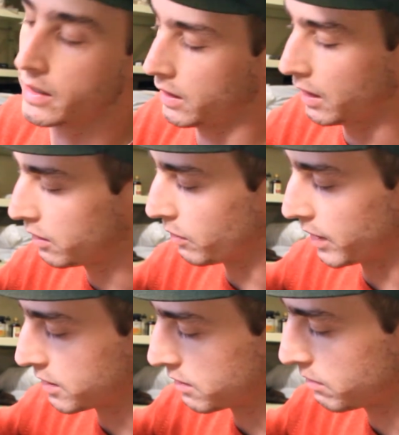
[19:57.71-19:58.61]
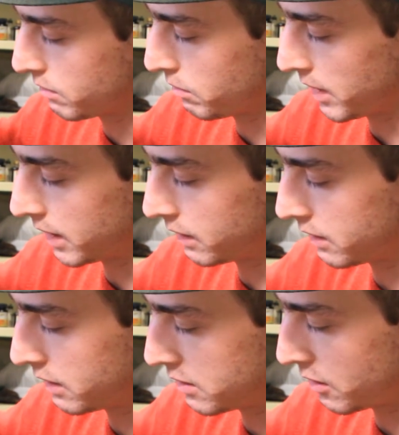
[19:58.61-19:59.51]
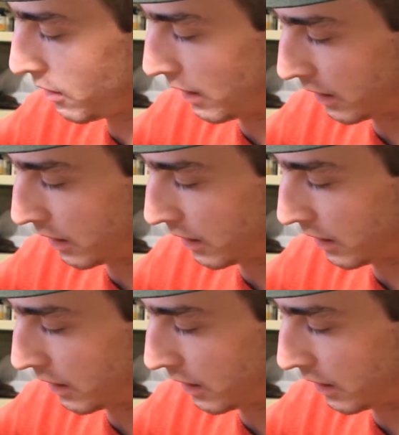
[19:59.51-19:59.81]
in any ways, but so they